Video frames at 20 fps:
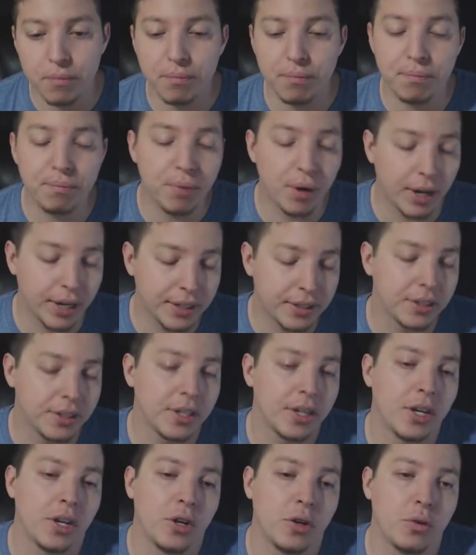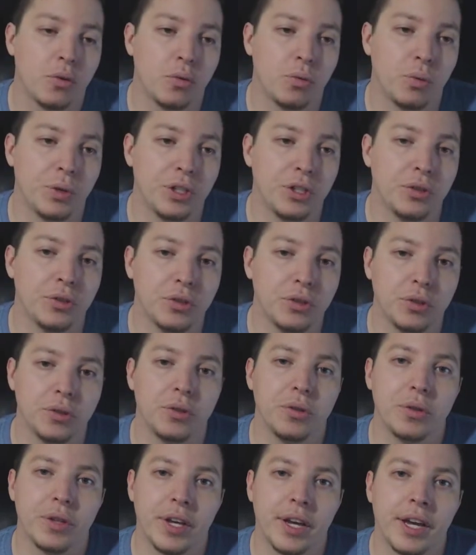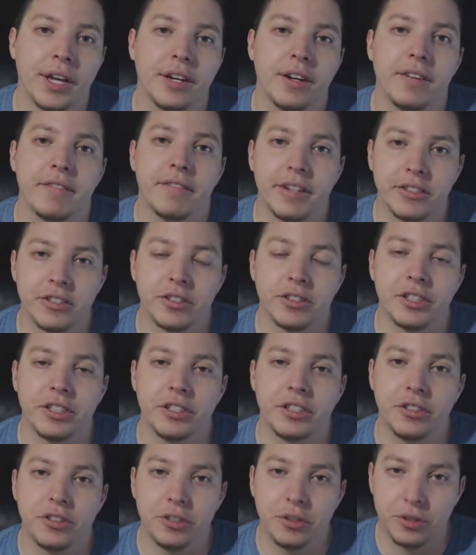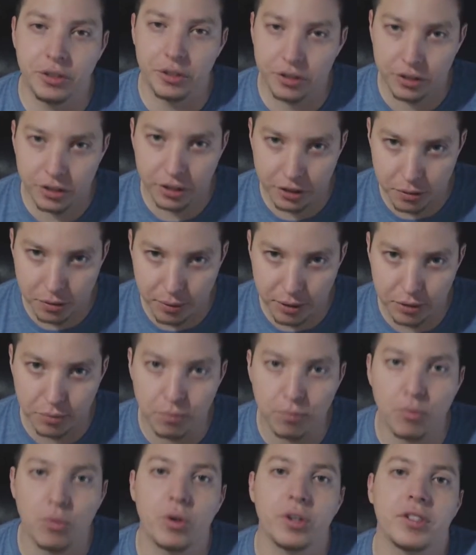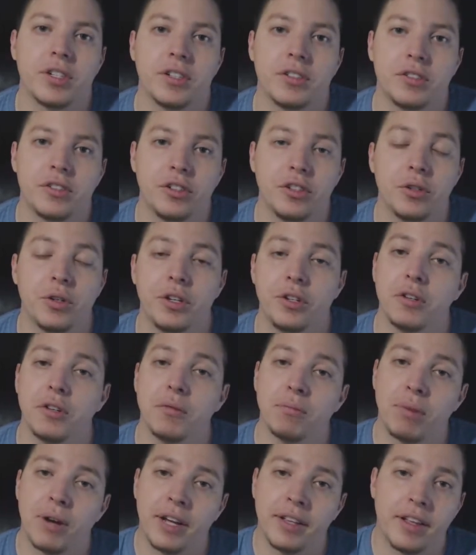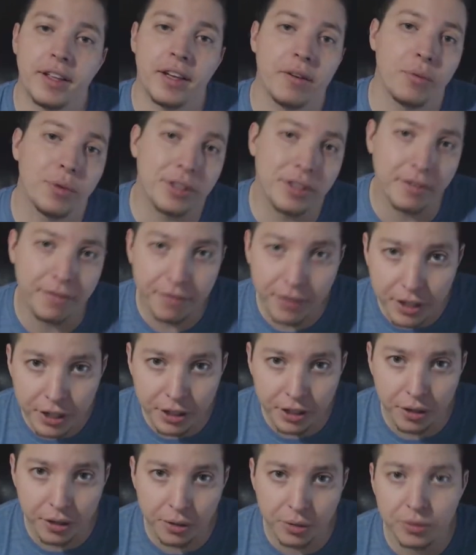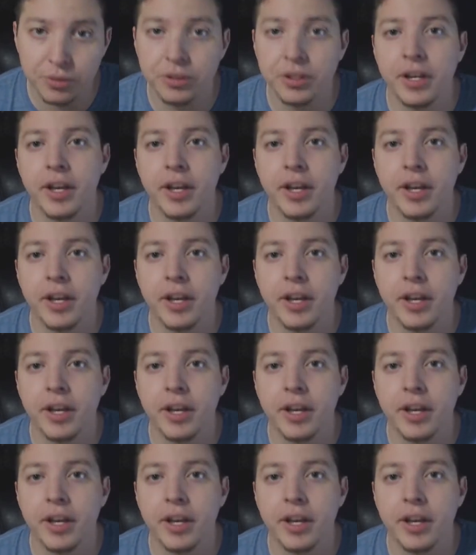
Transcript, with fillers: but when you do do that, eventually you, it starts to make more sense to you. And you combine that with the videos,